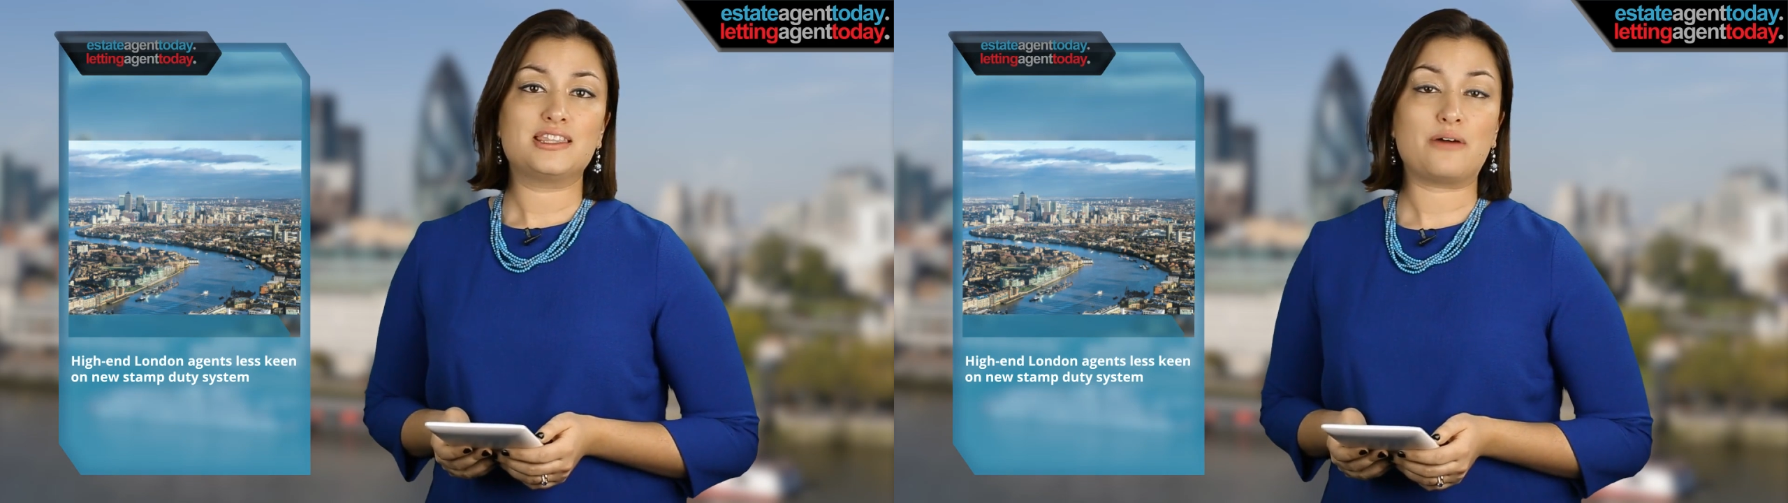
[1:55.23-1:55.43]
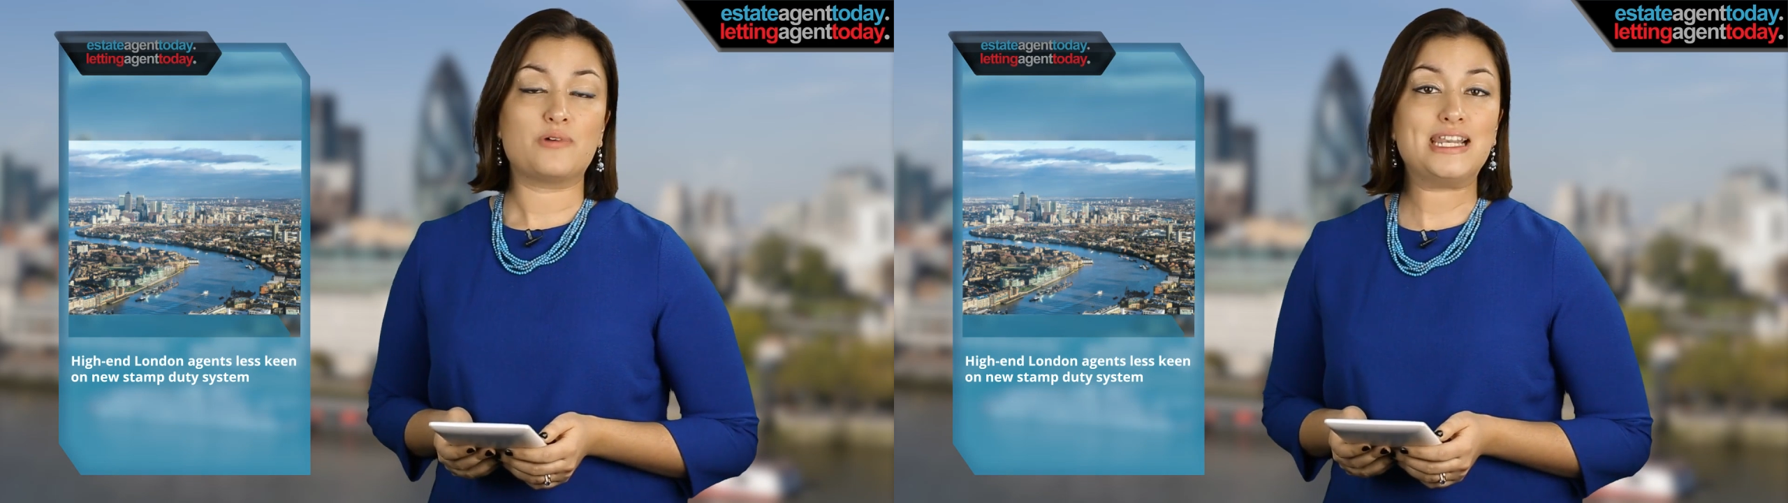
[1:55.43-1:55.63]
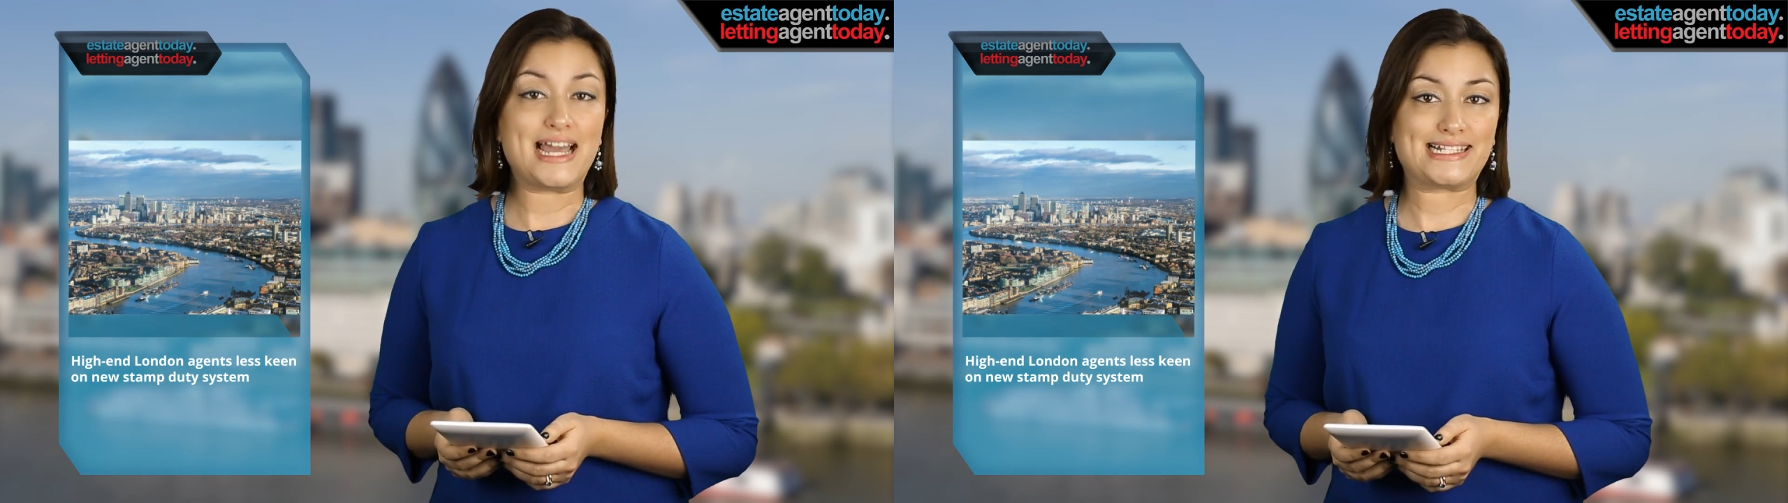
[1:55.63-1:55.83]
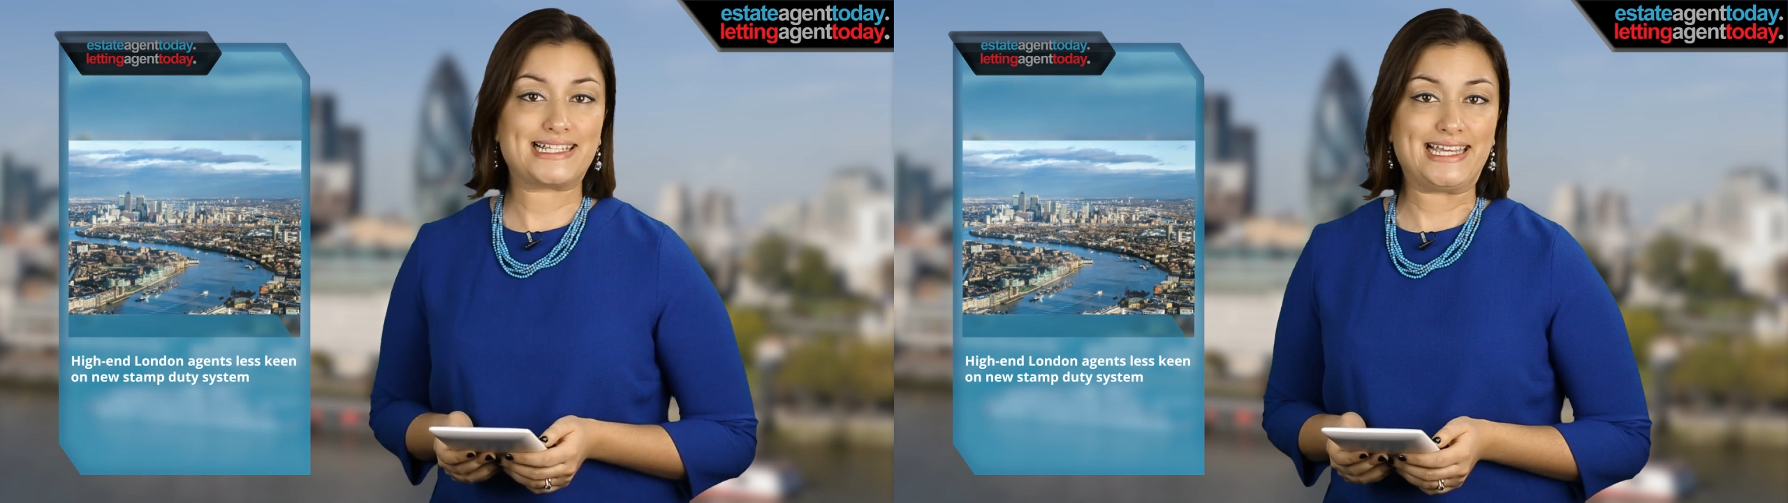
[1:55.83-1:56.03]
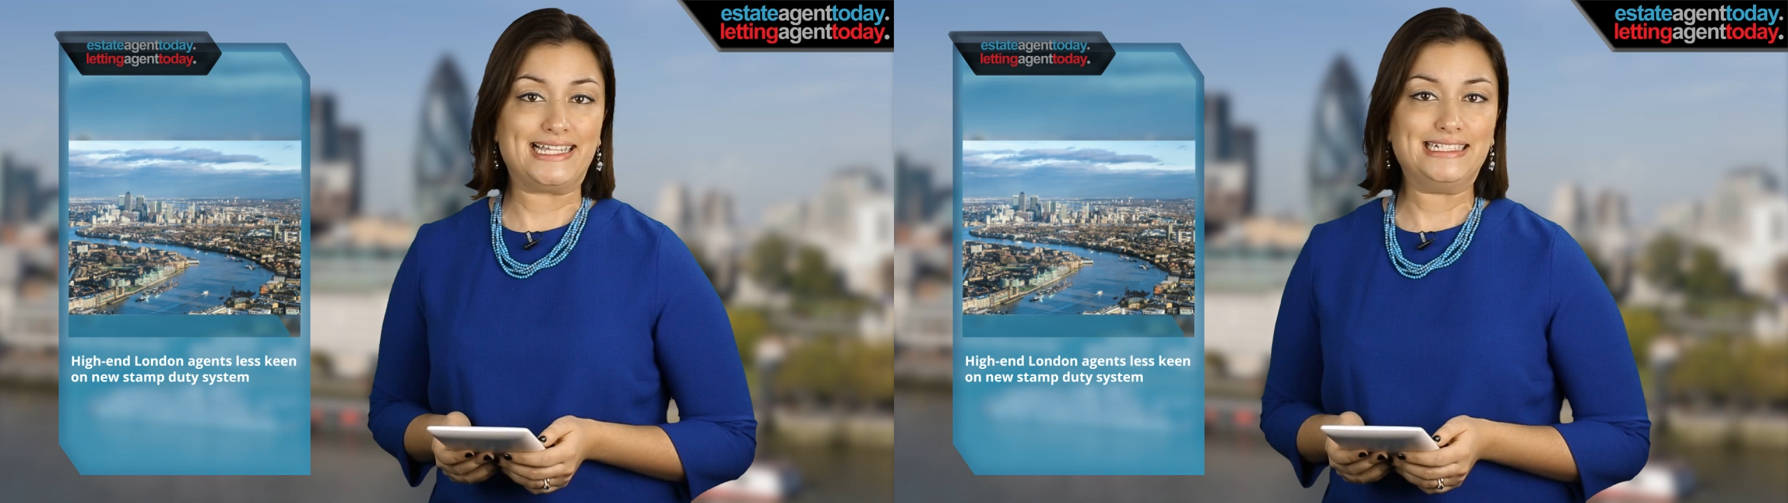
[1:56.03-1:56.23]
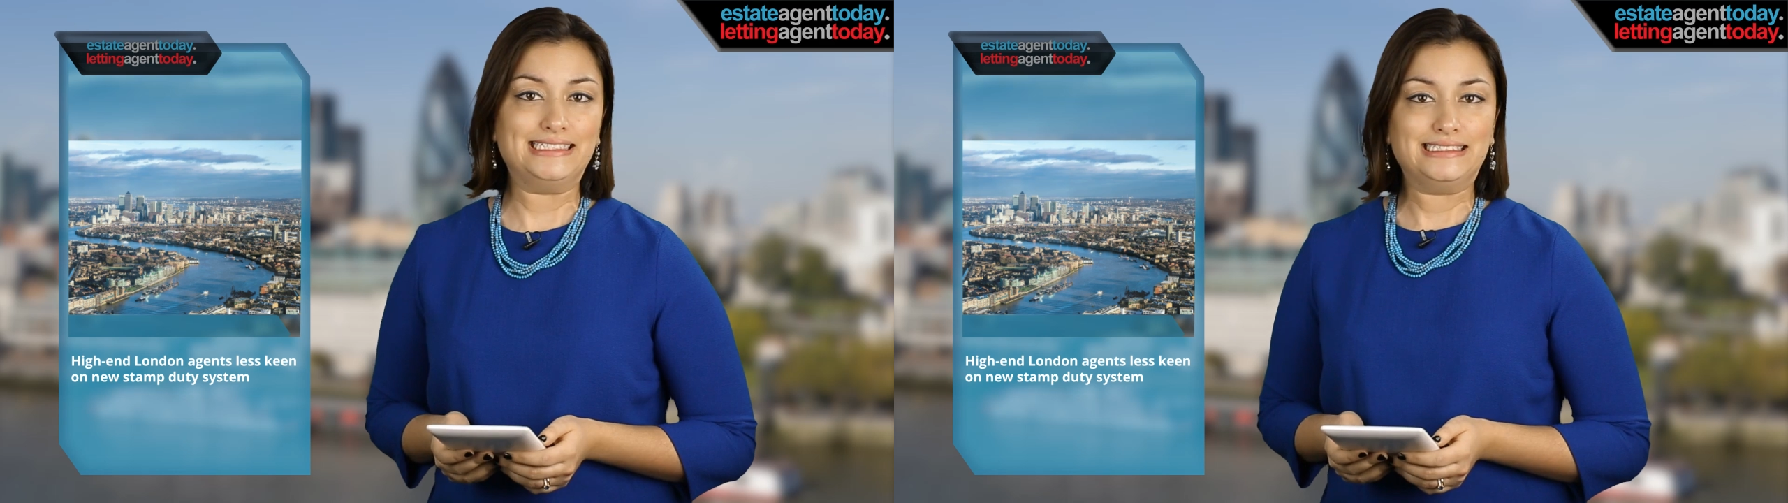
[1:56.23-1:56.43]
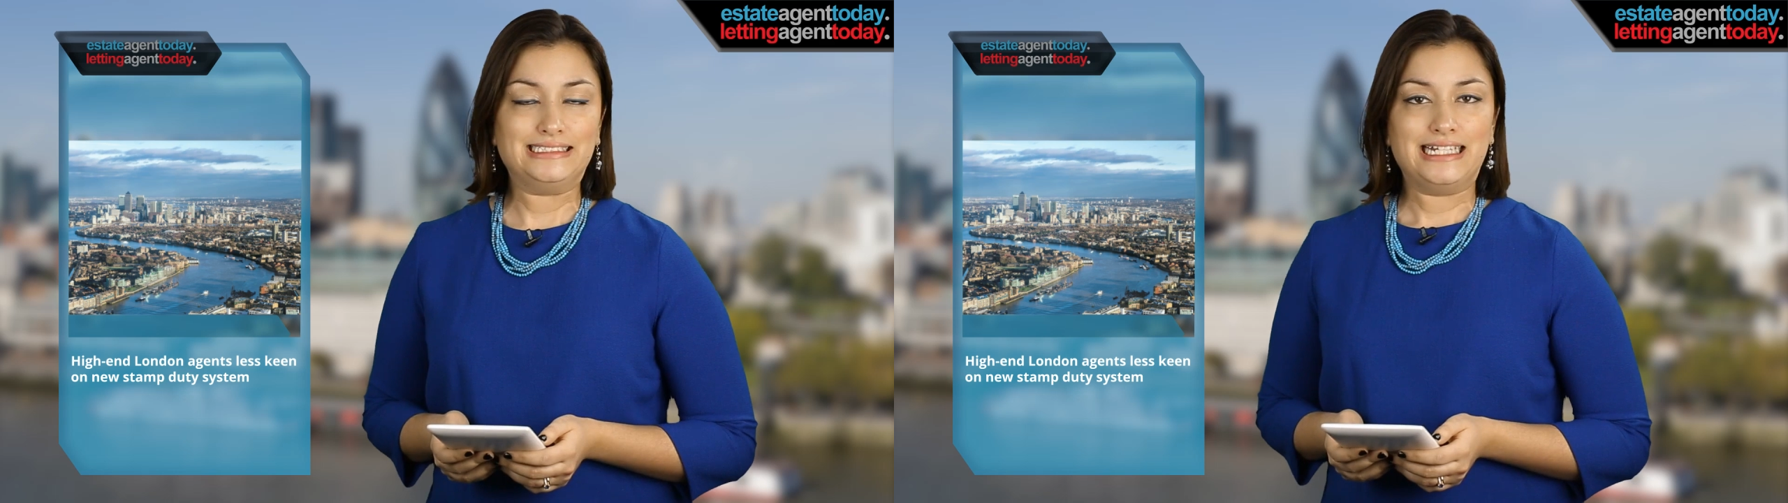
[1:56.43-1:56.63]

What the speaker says: that were less keen.